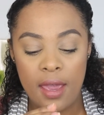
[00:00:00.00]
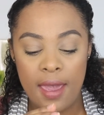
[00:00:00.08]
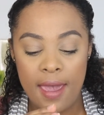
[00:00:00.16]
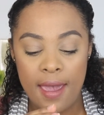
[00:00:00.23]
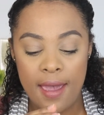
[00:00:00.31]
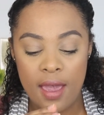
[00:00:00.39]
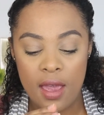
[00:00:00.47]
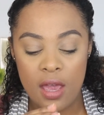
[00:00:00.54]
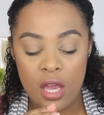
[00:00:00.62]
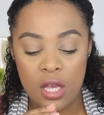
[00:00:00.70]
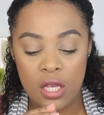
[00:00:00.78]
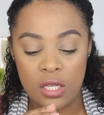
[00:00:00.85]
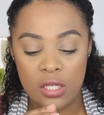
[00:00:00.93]
It
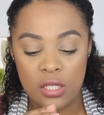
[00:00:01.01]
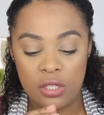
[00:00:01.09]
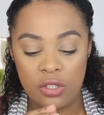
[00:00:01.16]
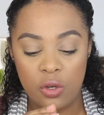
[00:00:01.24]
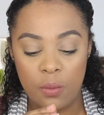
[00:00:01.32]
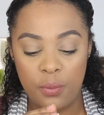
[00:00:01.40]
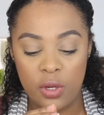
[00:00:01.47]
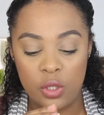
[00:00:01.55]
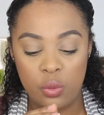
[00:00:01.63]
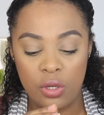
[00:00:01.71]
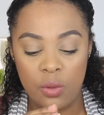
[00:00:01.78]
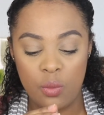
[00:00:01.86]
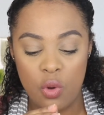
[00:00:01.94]
has
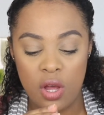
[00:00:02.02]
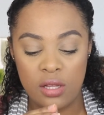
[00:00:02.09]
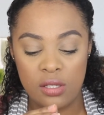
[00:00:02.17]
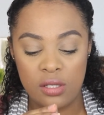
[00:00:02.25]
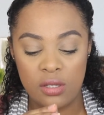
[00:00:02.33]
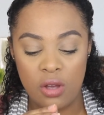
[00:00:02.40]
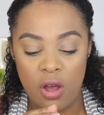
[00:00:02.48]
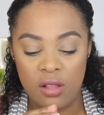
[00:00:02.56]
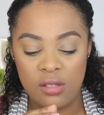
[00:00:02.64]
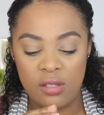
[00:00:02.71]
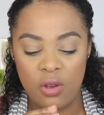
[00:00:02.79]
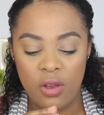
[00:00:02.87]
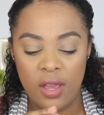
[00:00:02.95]
0.21 ons.